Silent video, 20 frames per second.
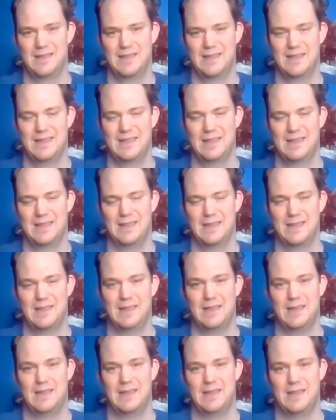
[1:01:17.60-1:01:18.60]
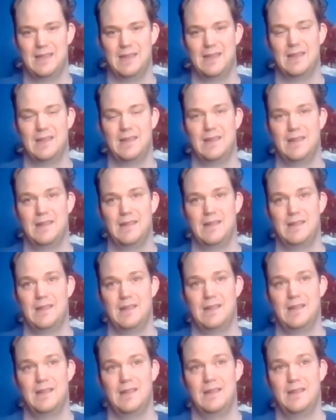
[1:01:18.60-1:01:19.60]
Yeah.
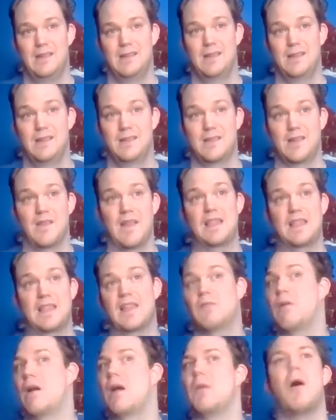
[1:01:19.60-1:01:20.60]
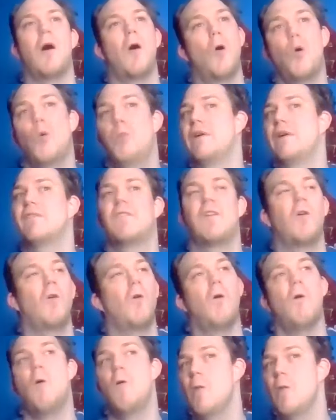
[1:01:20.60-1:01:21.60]
Yeah. So that's like what I'm hoping for
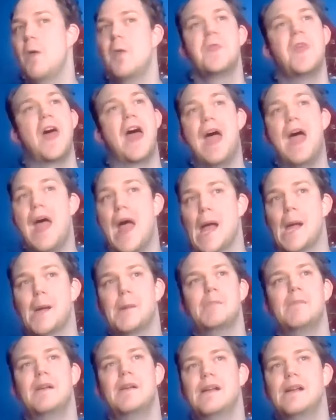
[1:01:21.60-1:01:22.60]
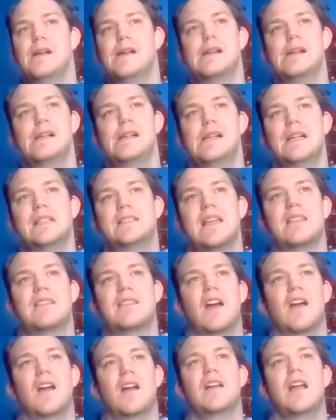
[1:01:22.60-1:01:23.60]
all of them, is that
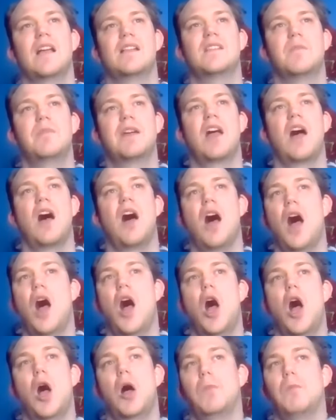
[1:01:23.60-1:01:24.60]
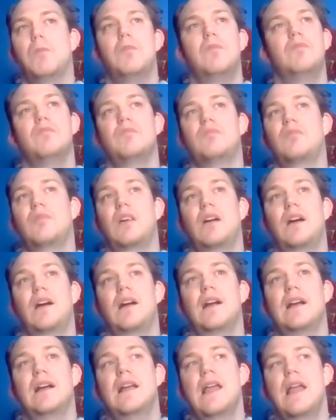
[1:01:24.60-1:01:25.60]
they're going to get to become,
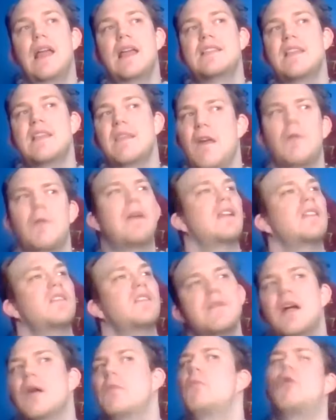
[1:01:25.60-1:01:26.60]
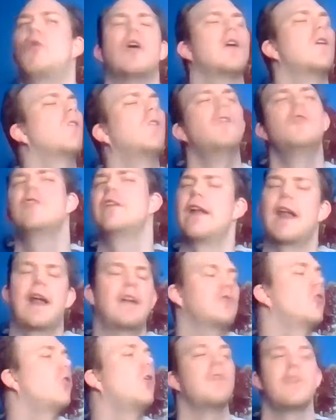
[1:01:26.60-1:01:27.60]
is that they'll get to become more included
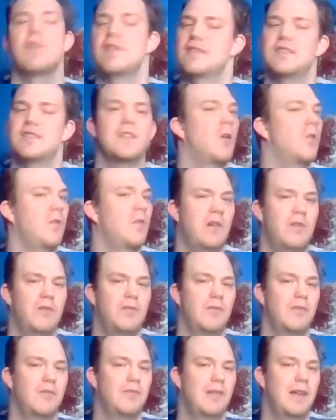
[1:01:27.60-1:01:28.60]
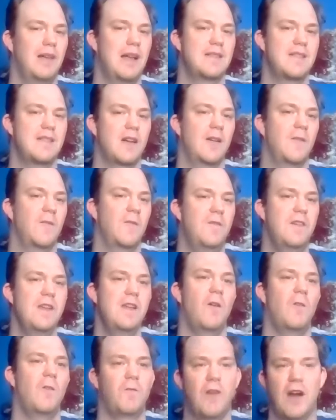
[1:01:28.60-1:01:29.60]
after all this is over. Is they're going to
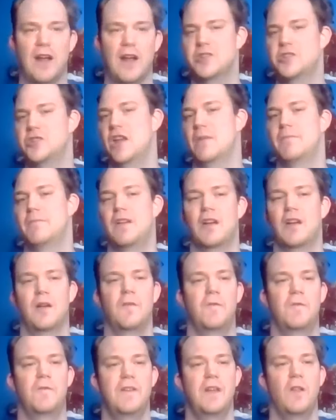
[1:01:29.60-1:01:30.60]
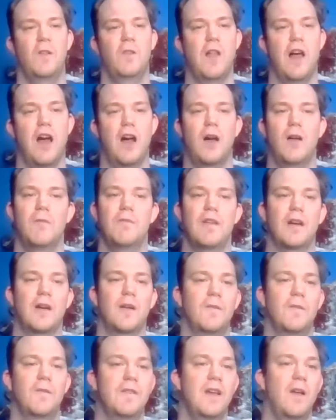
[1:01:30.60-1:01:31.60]
feel friendship, they're going to feel love, they're
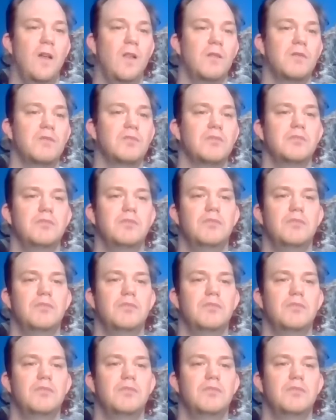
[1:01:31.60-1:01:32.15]
going to feel